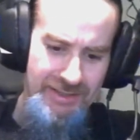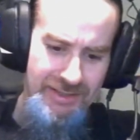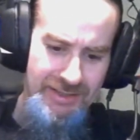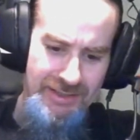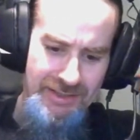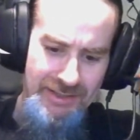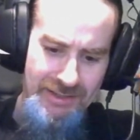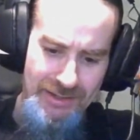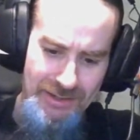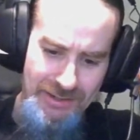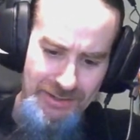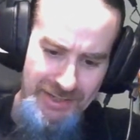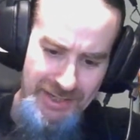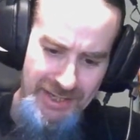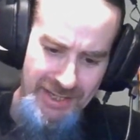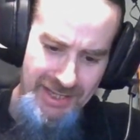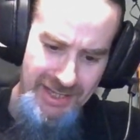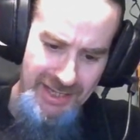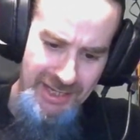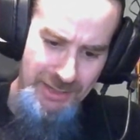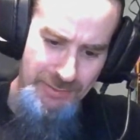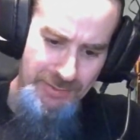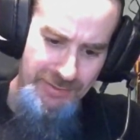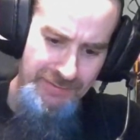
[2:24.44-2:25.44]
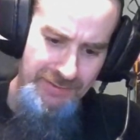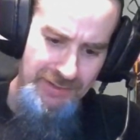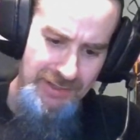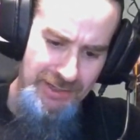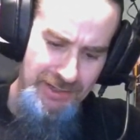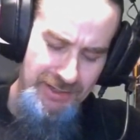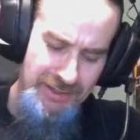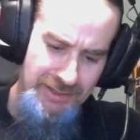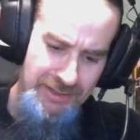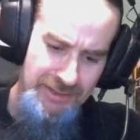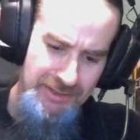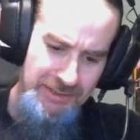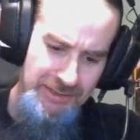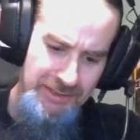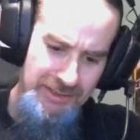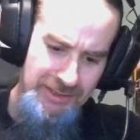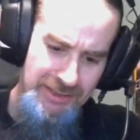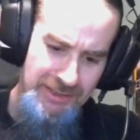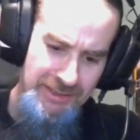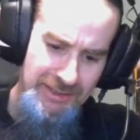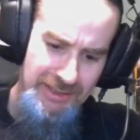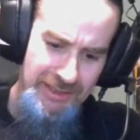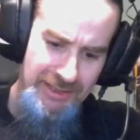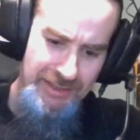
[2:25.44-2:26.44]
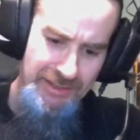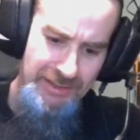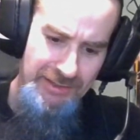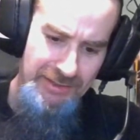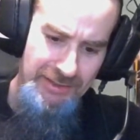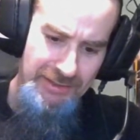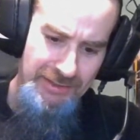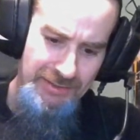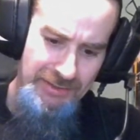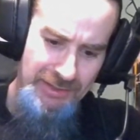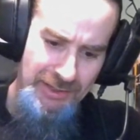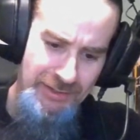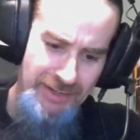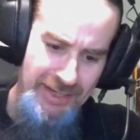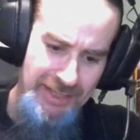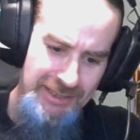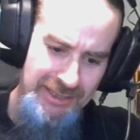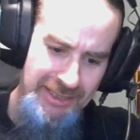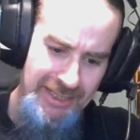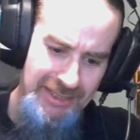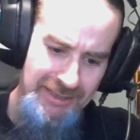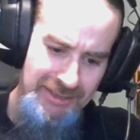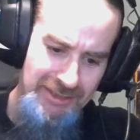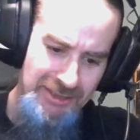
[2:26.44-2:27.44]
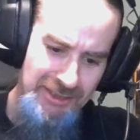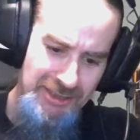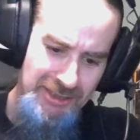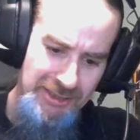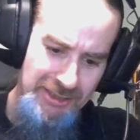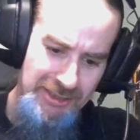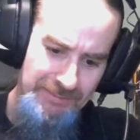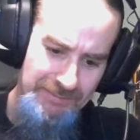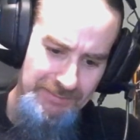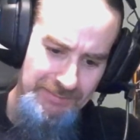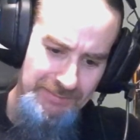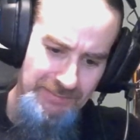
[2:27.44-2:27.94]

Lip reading: And on here we've got the Grasslands,